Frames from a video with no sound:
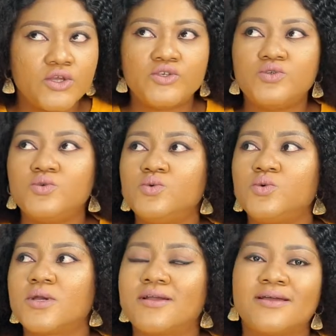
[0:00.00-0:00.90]

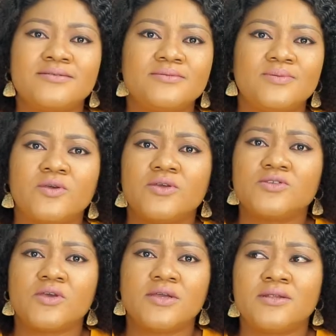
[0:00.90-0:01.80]
You can't be going to
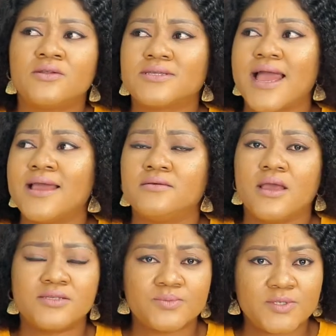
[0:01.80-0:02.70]
your in-laws.
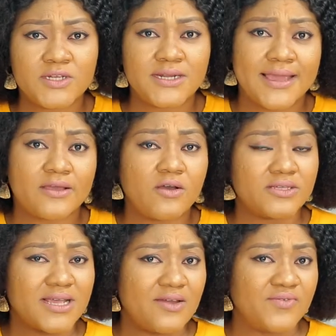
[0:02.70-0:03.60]
Especially like
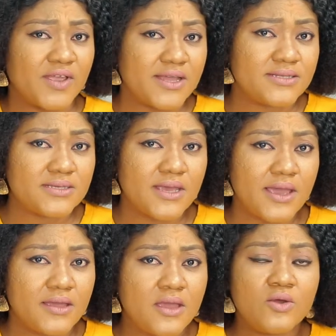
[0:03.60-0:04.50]
us Africans
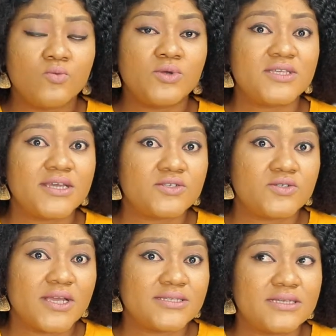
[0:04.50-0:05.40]
here, we take
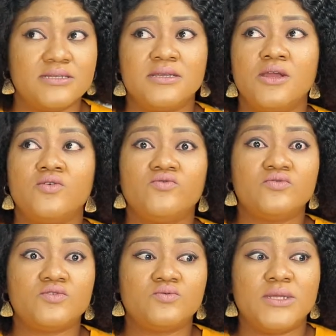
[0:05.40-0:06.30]
dressing
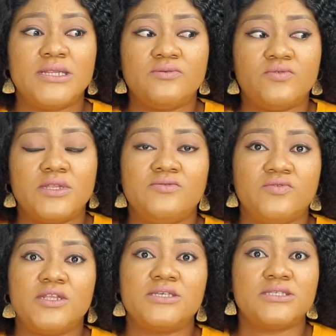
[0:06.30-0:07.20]
really, really,
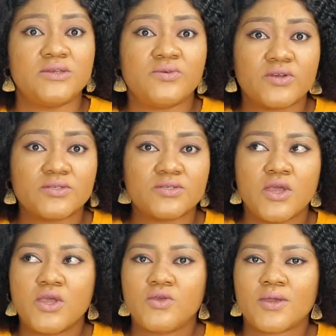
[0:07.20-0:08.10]
really serious.
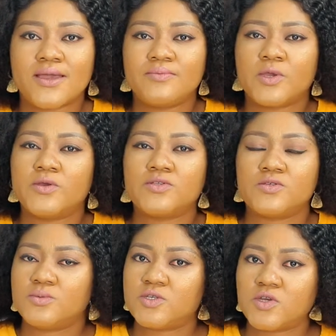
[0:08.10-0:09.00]
You can't be going to
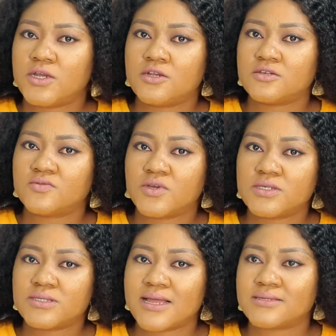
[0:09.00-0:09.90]
meet your in-laws, for
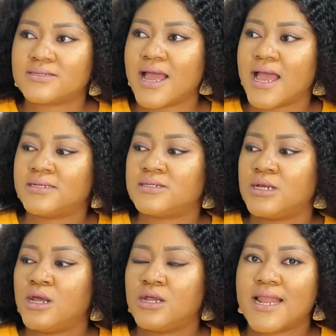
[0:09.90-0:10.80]
instance, and
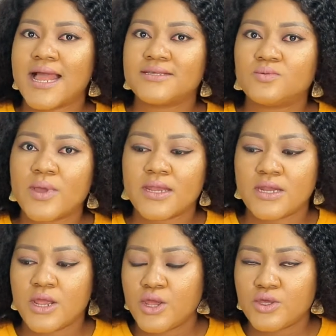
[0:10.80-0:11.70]
that's
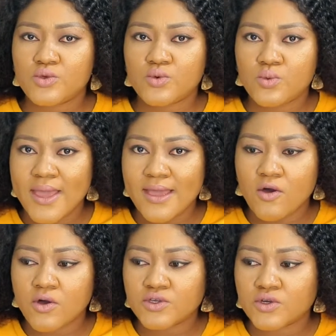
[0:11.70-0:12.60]
when you wear
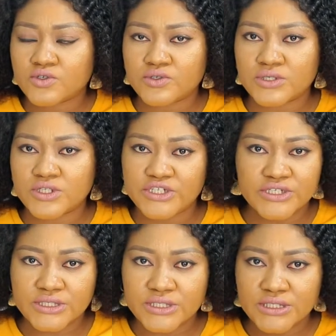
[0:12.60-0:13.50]
all your
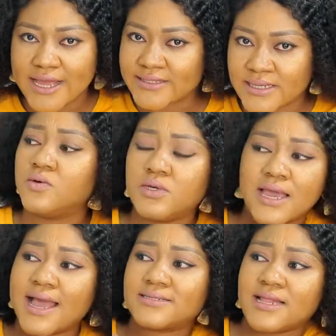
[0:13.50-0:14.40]
jeans as it
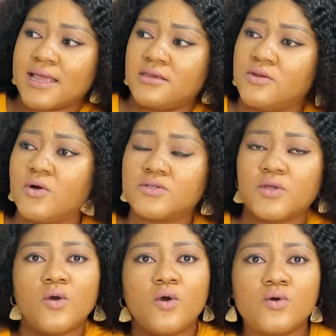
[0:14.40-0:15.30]
has like, you know, all
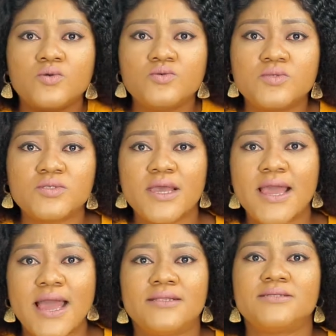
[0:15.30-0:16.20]
the holes
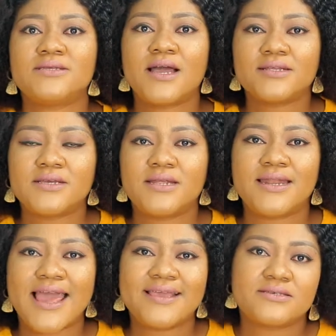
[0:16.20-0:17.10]
and
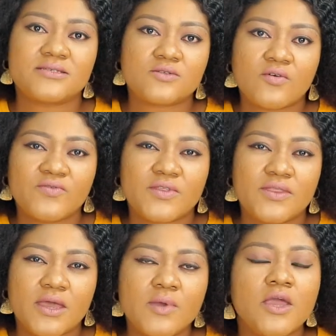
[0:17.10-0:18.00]
tartar-like stuff in
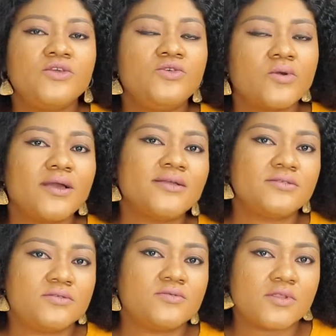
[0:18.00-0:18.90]
them. You can't
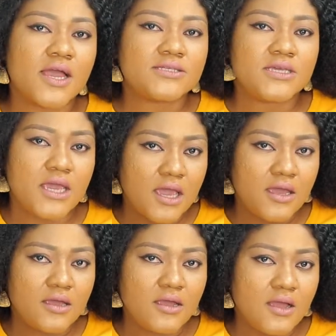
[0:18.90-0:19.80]
do that here.
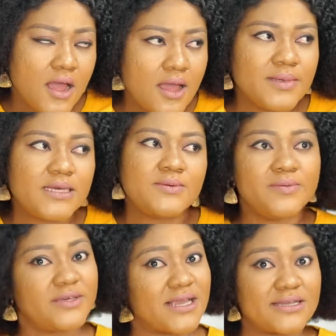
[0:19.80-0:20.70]
I mean, maybe
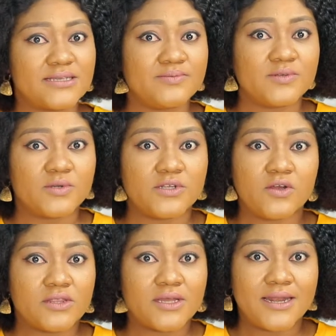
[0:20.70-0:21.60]
it's acceptable in
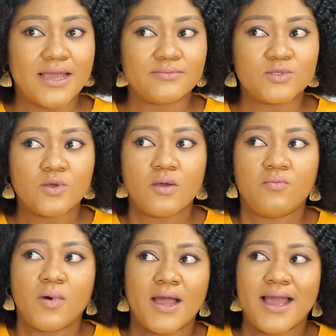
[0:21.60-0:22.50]
other climes,
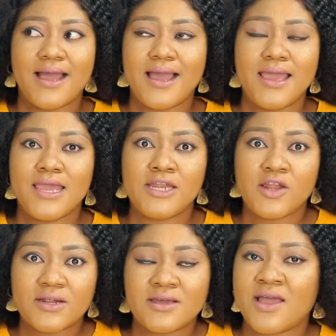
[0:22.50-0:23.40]
but a
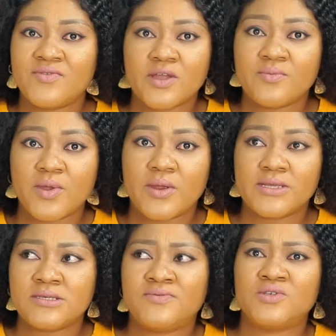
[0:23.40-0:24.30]
lot of African
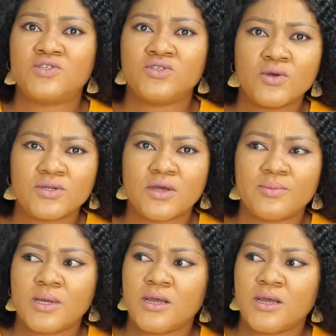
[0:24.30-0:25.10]
parents, if you showed up